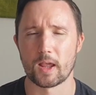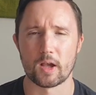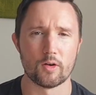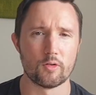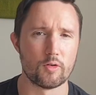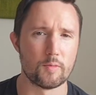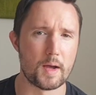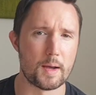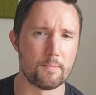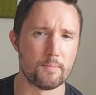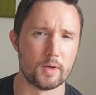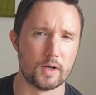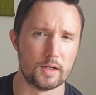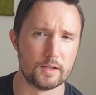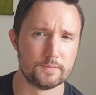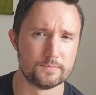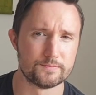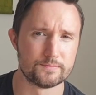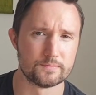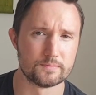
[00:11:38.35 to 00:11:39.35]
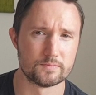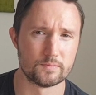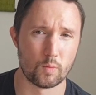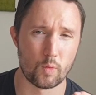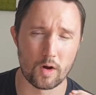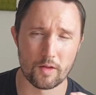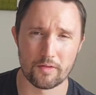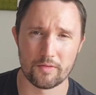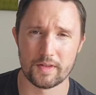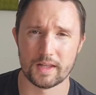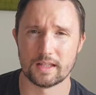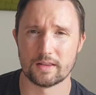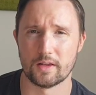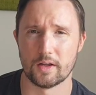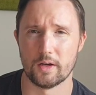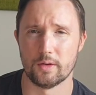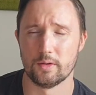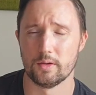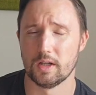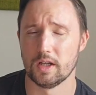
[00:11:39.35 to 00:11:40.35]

Remember one thing though,